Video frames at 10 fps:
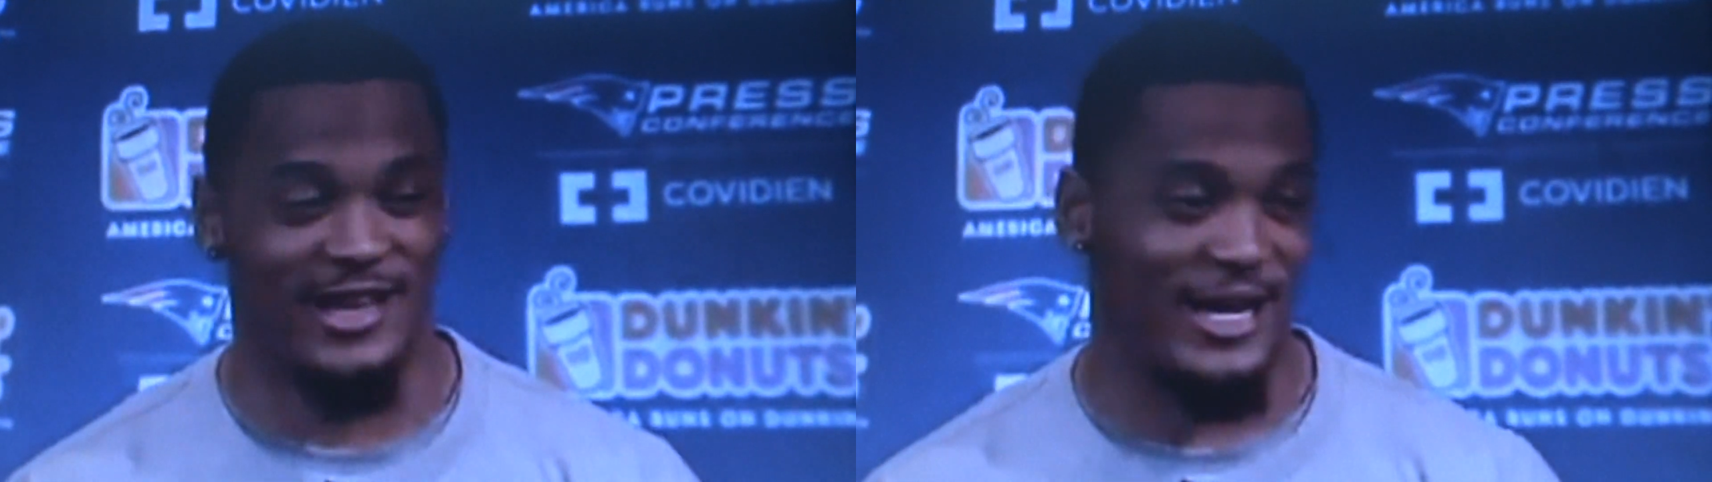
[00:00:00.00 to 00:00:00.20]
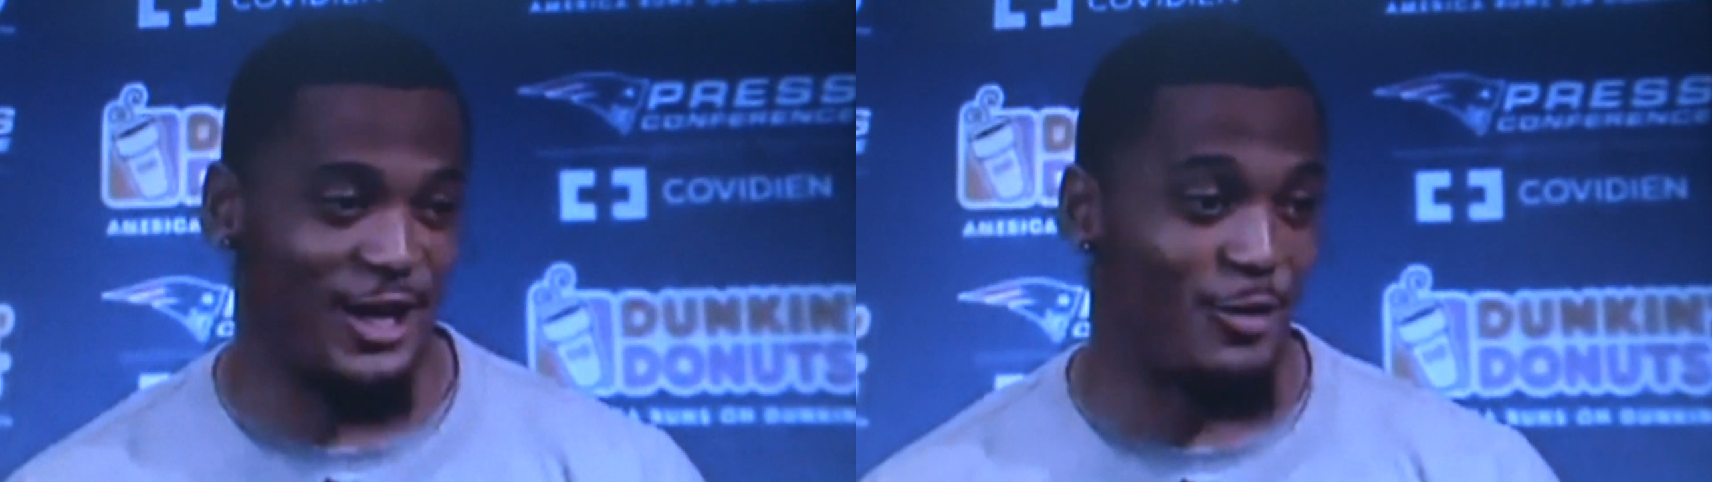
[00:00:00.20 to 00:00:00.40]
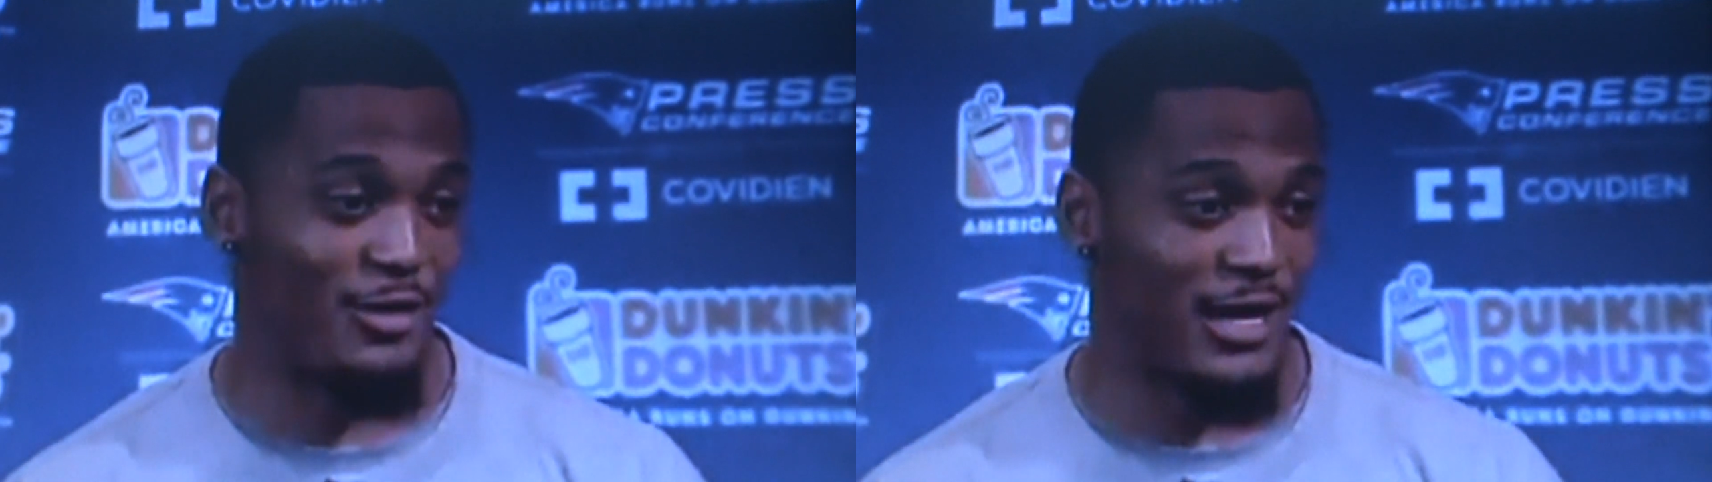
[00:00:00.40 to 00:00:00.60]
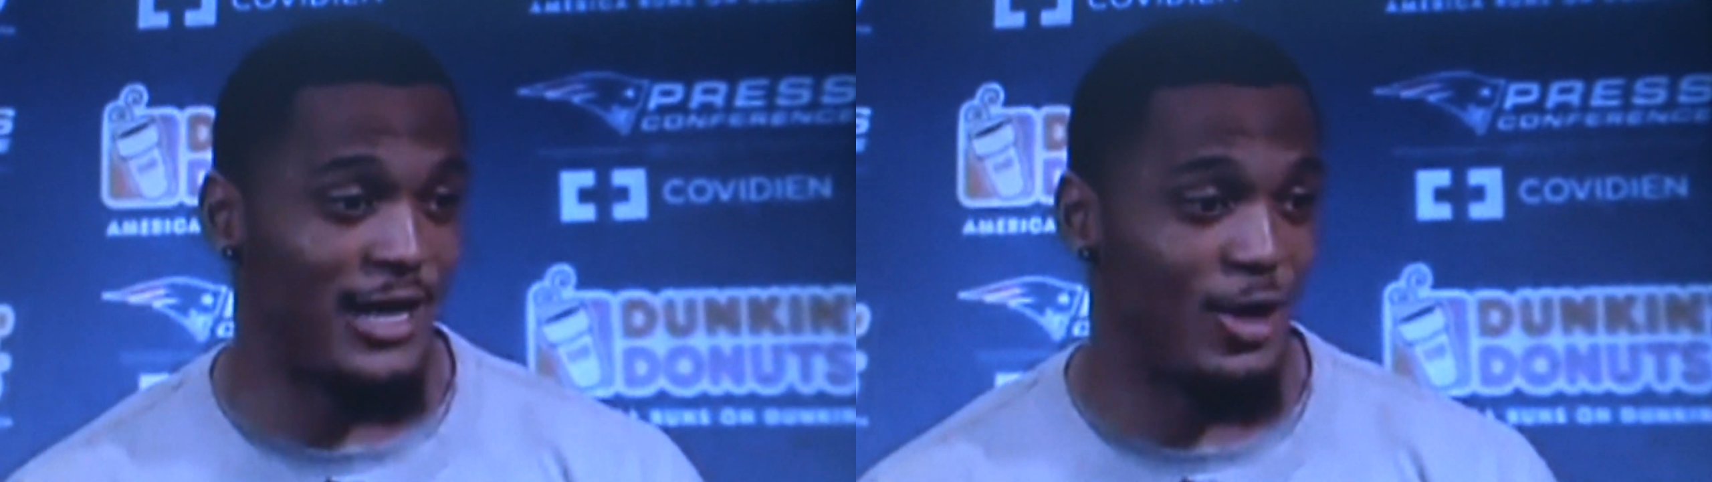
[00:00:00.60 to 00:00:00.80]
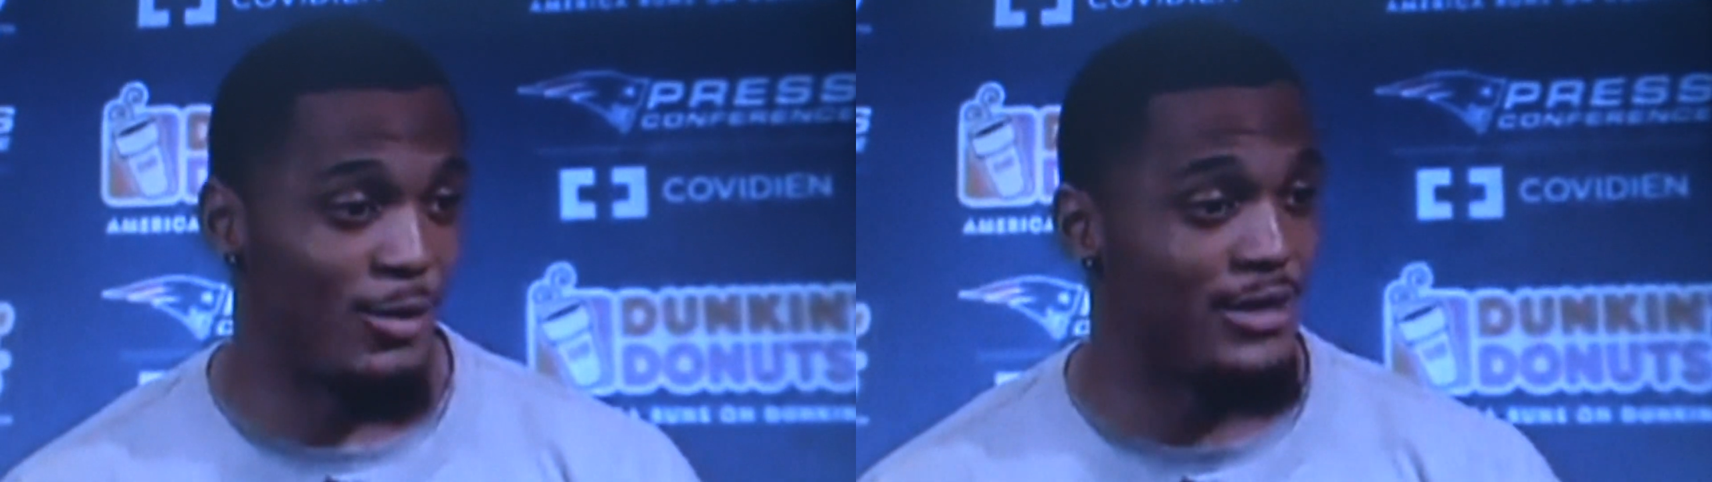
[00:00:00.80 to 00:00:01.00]
I know
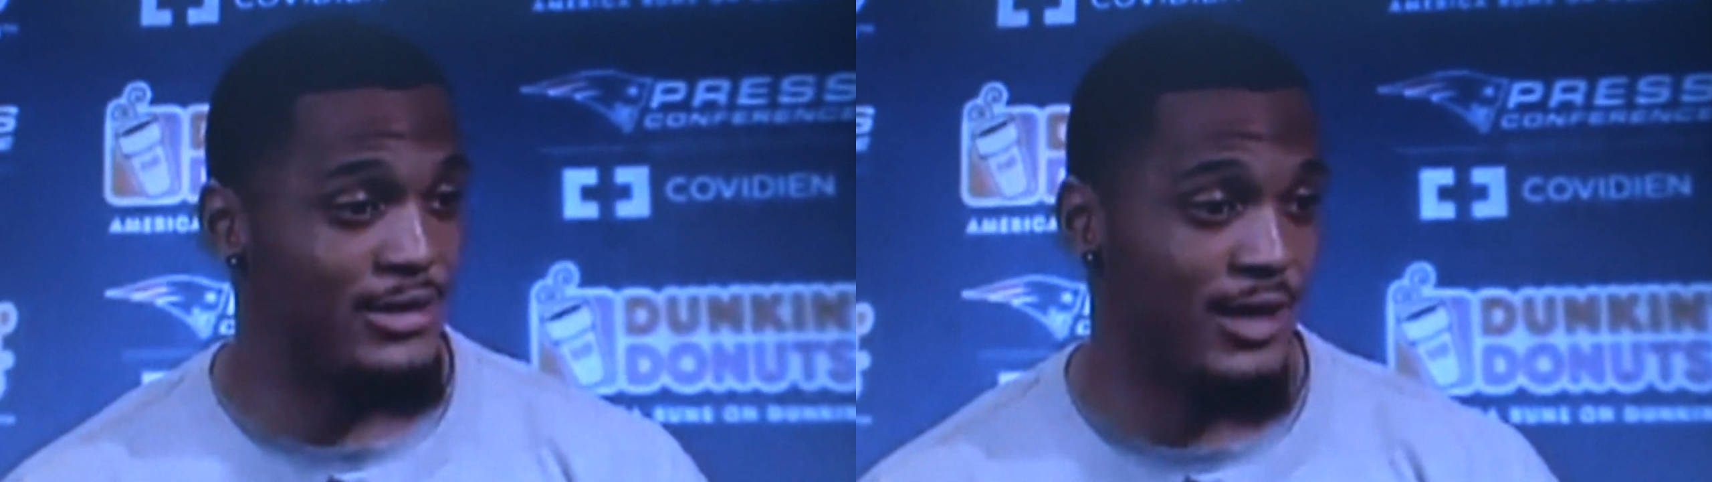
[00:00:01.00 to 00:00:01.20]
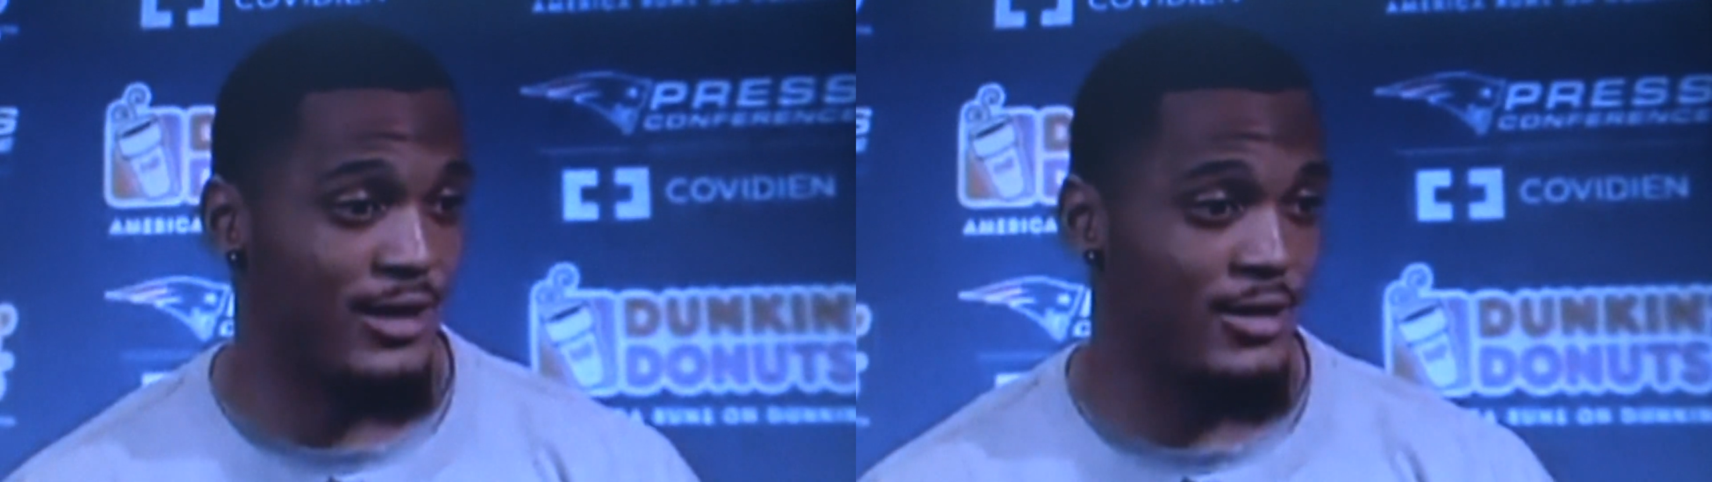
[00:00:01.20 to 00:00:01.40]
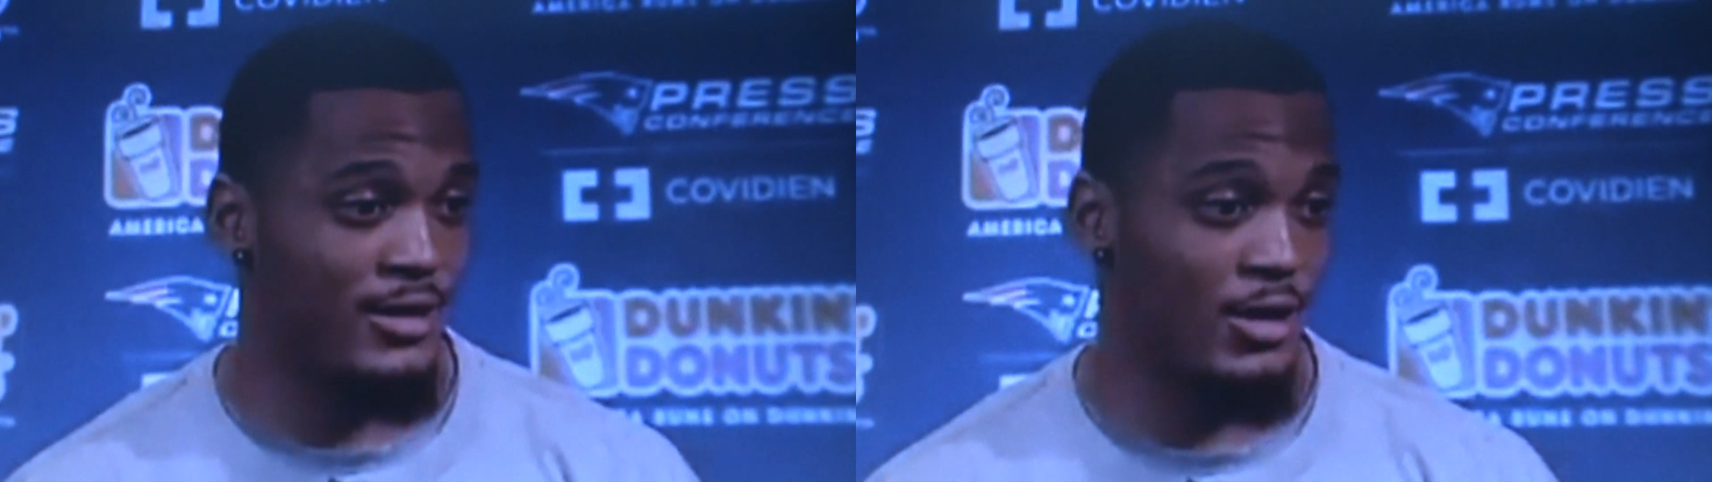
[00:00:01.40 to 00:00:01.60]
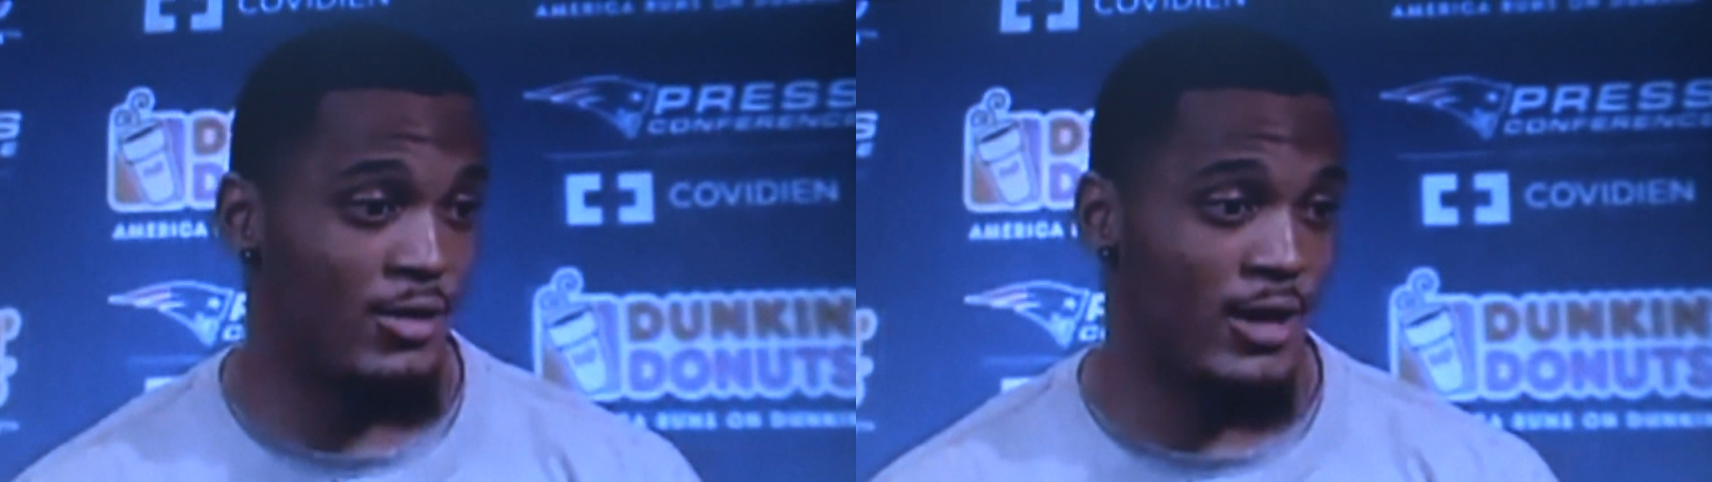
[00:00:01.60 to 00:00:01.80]
what he's thinking, you know.